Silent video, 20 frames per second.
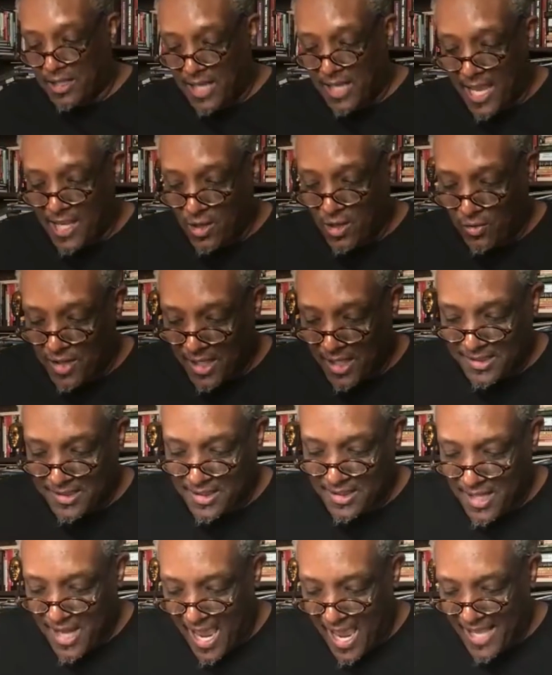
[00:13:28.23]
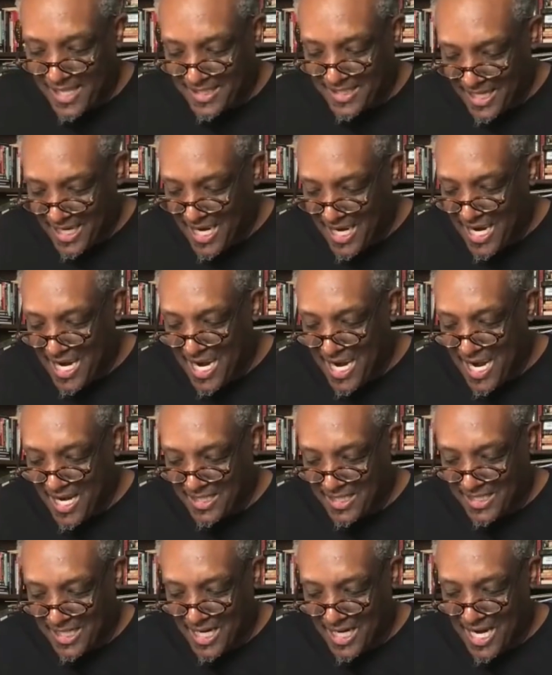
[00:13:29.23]
Daniel Nixon as
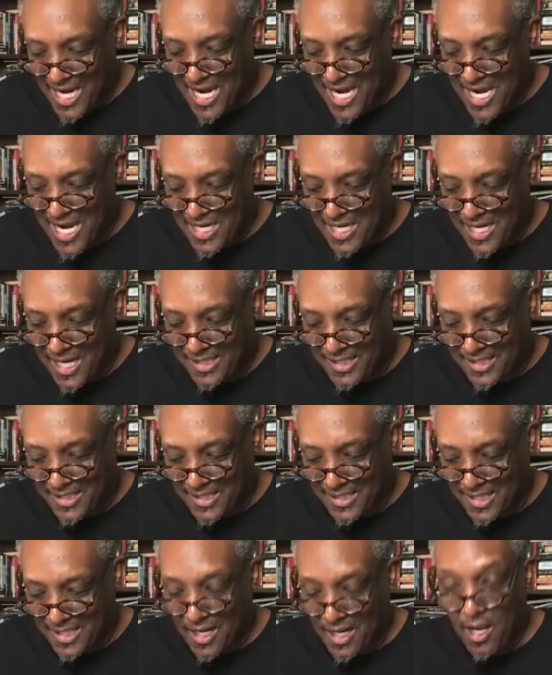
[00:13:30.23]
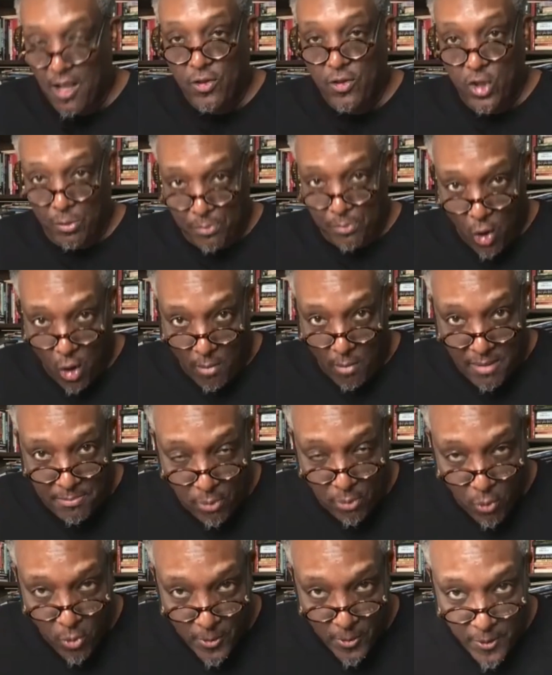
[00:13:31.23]
E.D. Nixon, the Pullman
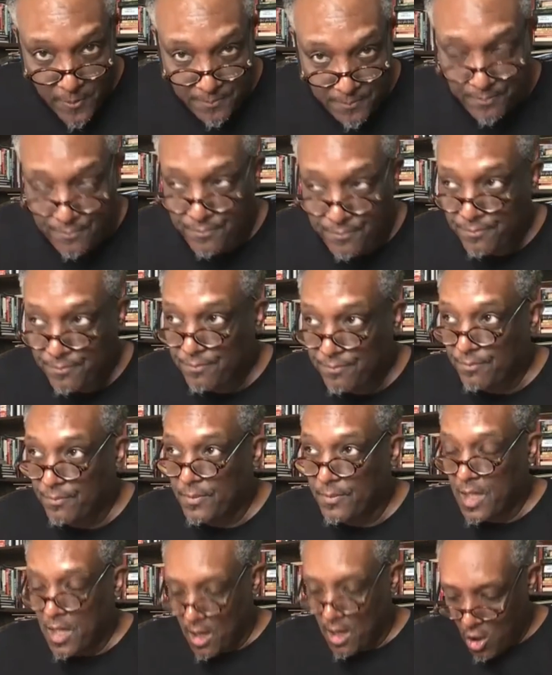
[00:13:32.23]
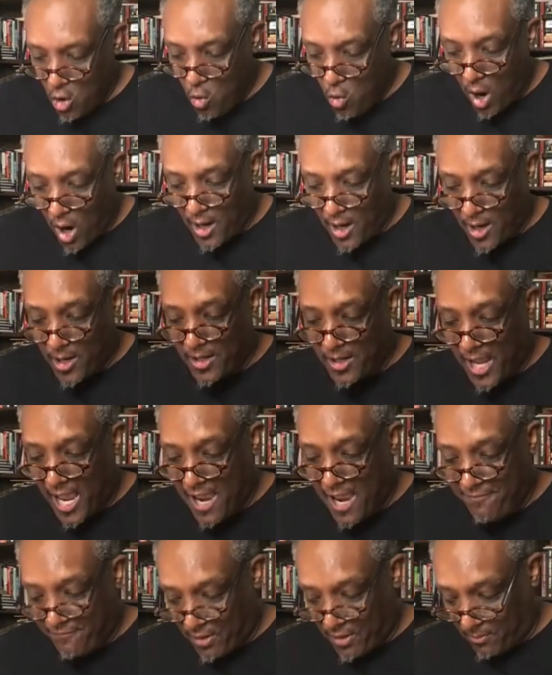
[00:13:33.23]
porter who heard
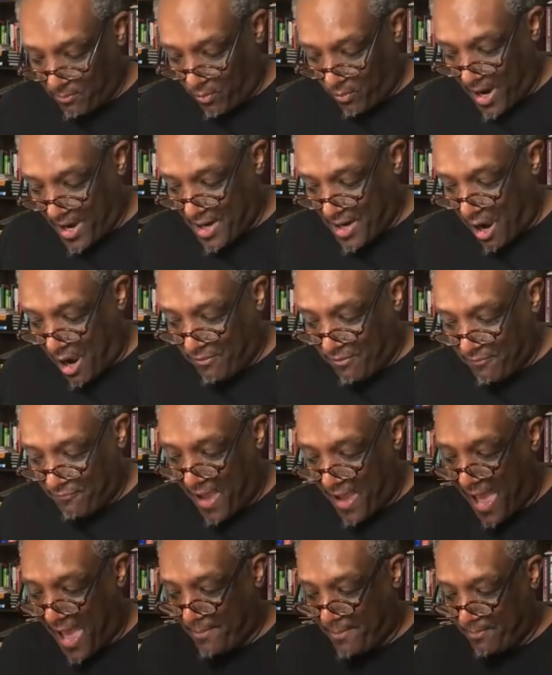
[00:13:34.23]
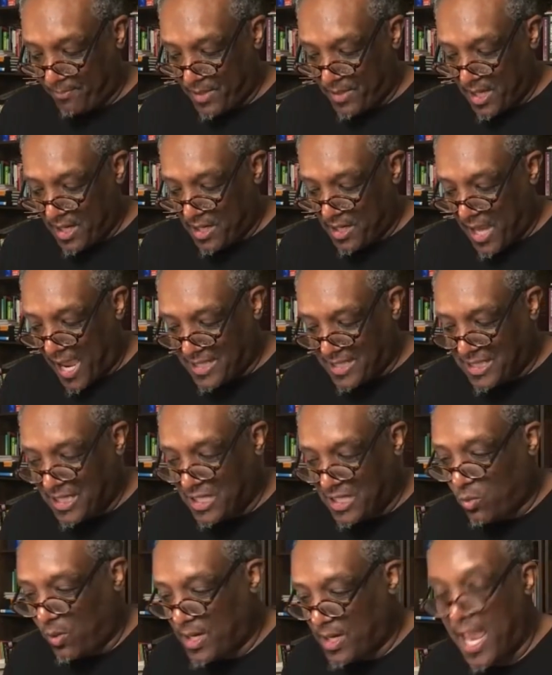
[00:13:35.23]
A. Philip Randolph. In fact,
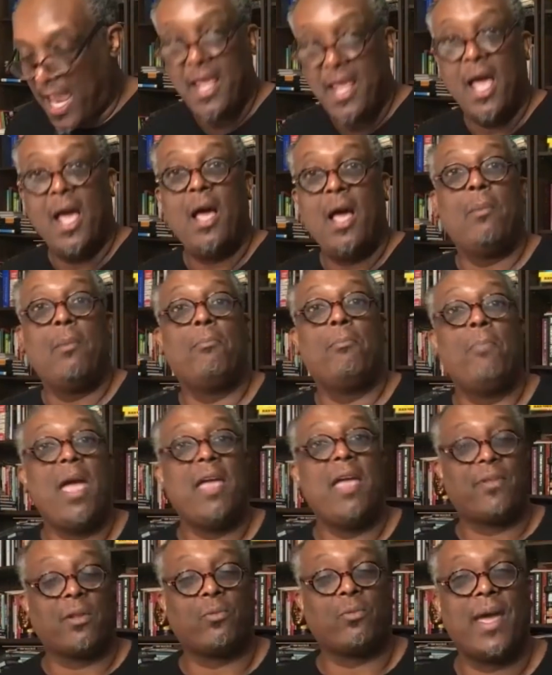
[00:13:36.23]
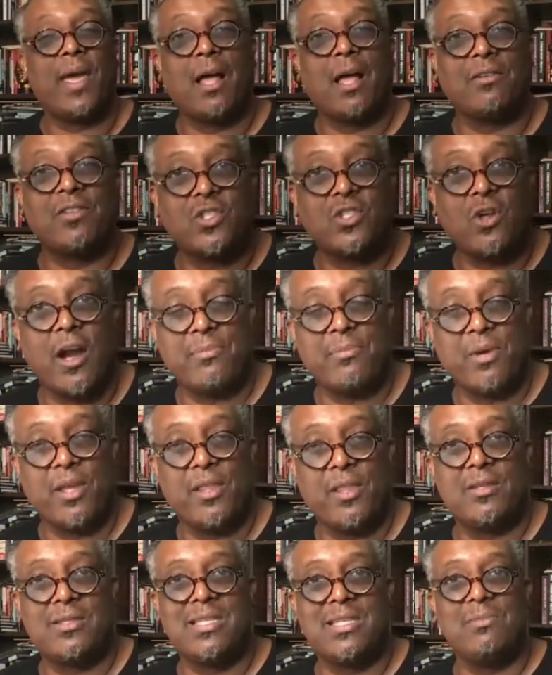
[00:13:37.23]
1928, A. Philip Randolph started the
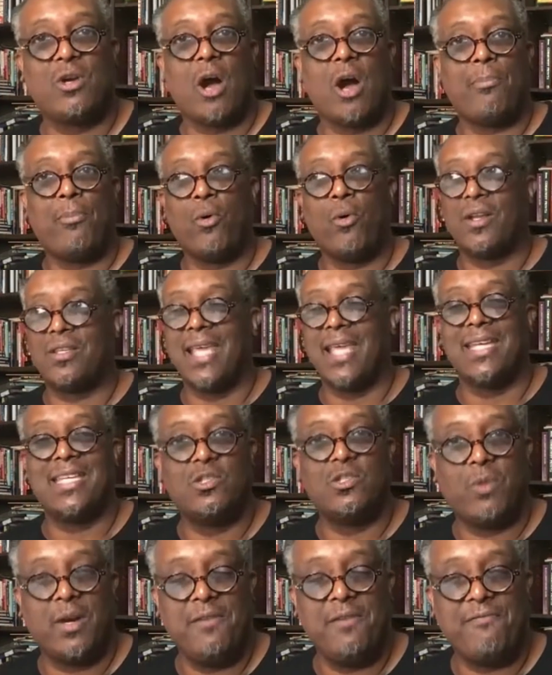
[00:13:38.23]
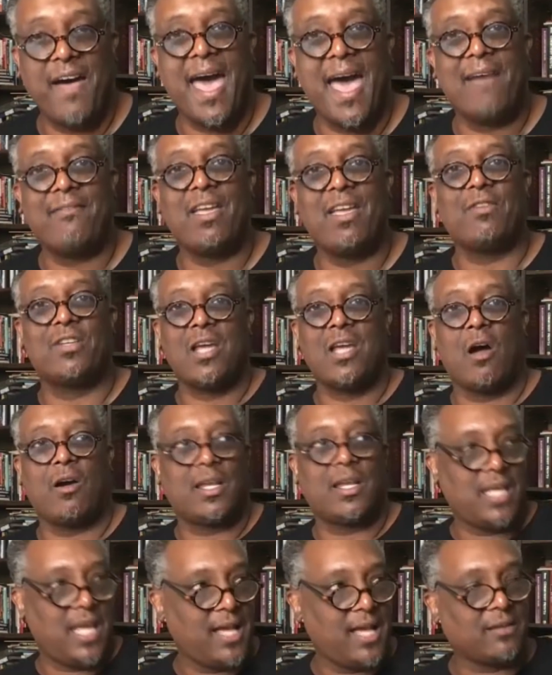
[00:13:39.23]
Brotherhood of Sleeping Car Porters. 1925, gave a talk
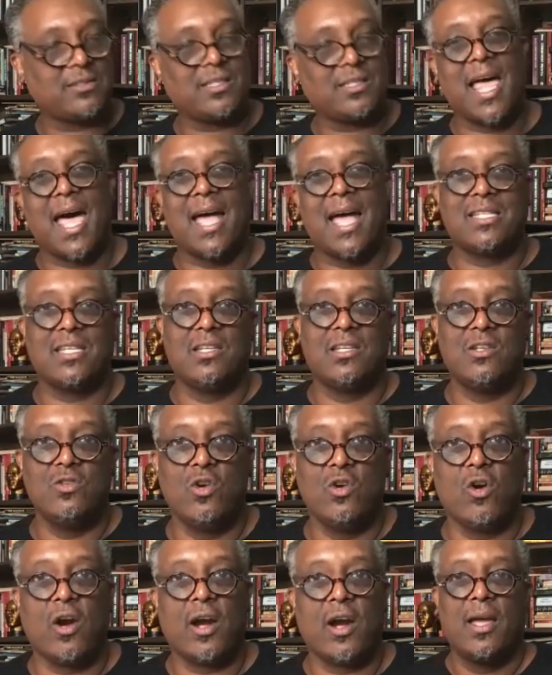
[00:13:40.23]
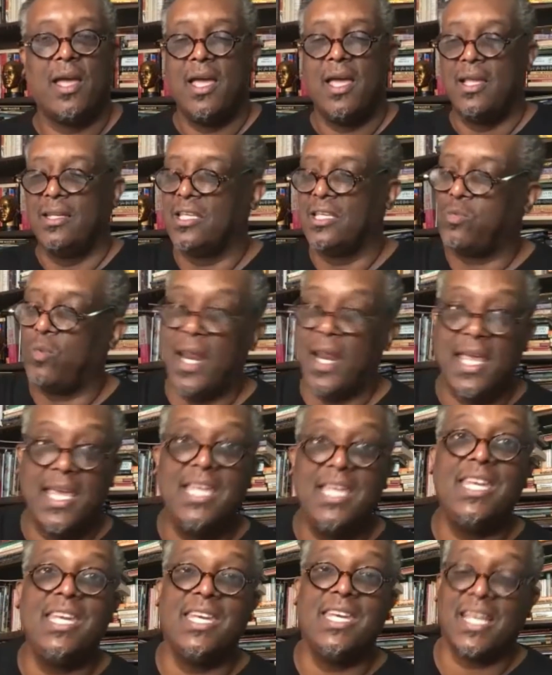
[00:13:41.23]
at the Elks Lodge in New York. This is what
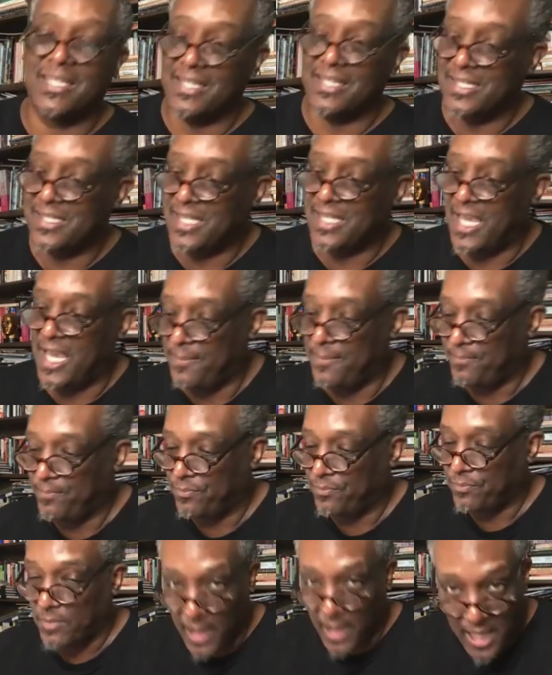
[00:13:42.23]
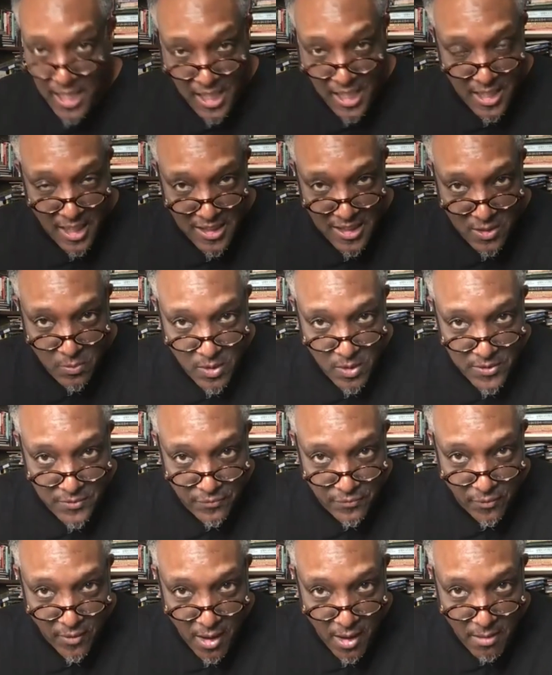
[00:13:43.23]
E.D. Nixon said. E.D. Nixon was
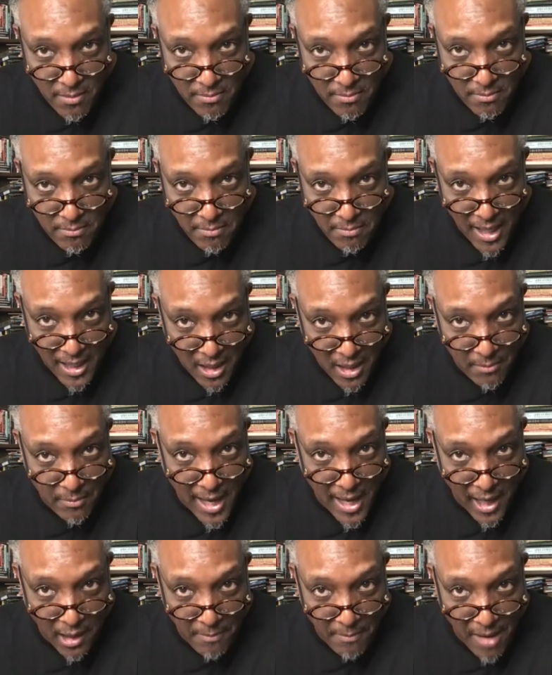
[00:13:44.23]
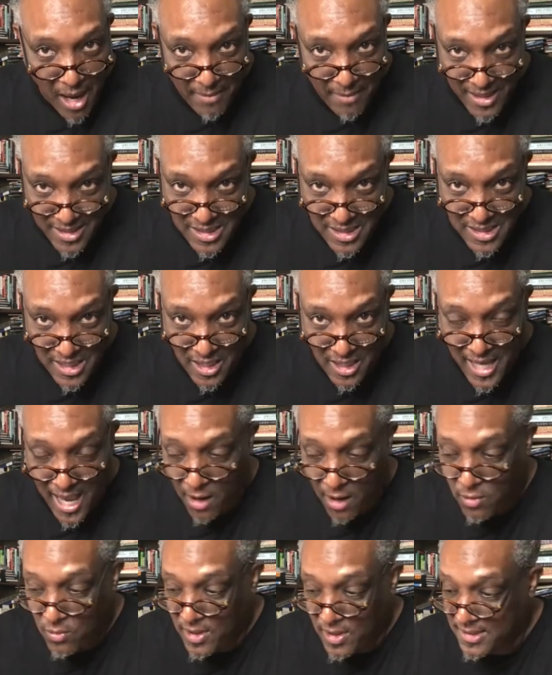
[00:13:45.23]
from Montgomery, Alabama. I should tell y'all
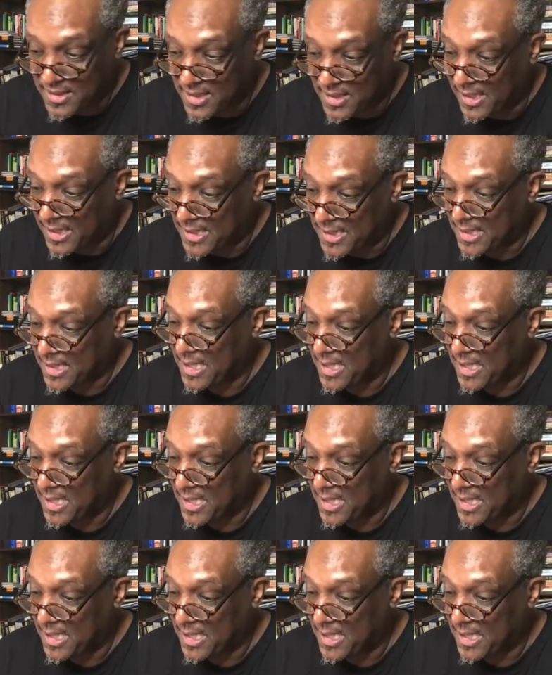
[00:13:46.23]
who this is.